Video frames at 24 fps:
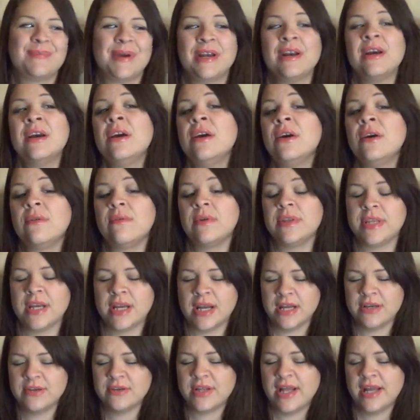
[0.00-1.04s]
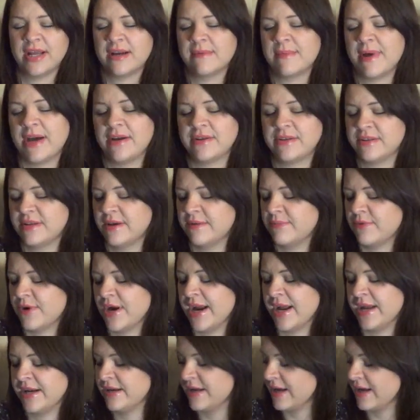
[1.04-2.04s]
But one thing I do like about the brand,